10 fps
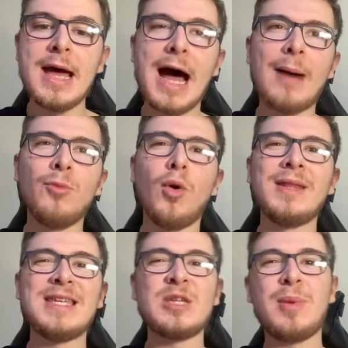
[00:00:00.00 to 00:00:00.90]
I'm not
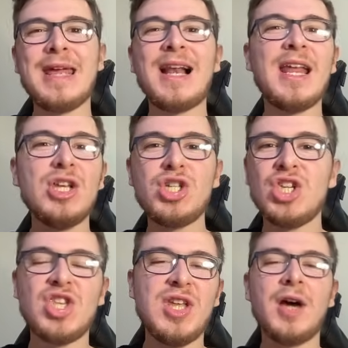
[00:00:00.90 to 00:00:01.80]
anticipating clean
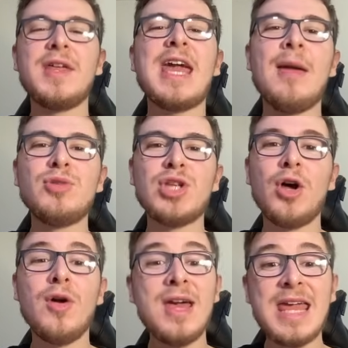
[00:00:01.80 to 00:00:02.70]
sheets in the other games though.